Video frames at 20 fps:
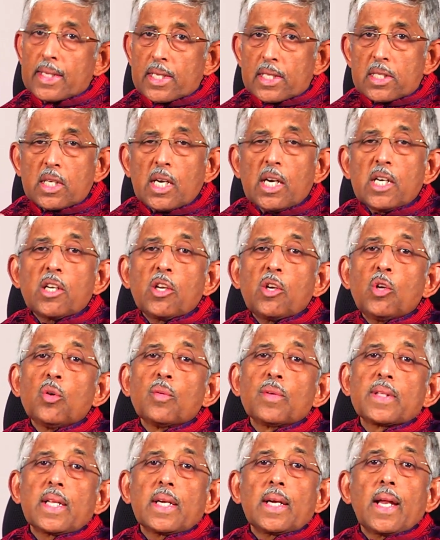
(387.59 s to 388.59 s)
just continue
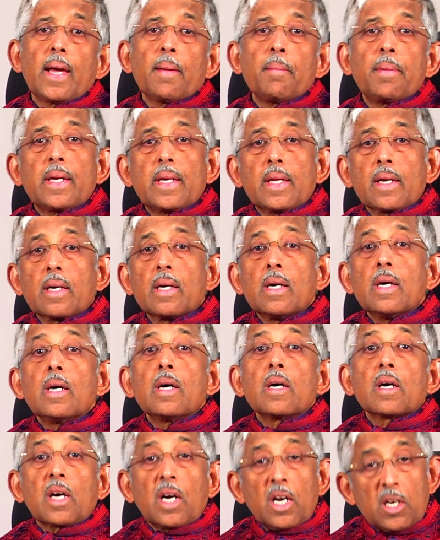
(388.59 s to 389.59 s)
with the diabetic
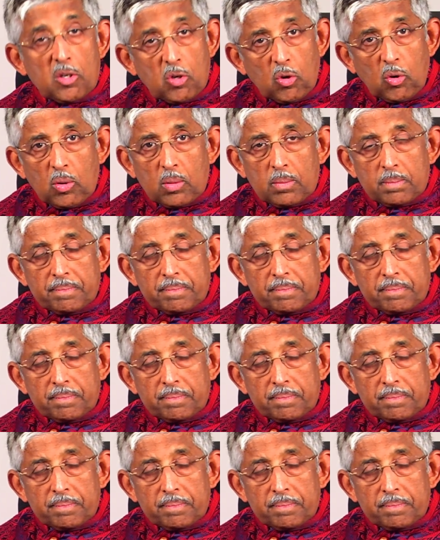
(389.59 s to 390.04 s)
control.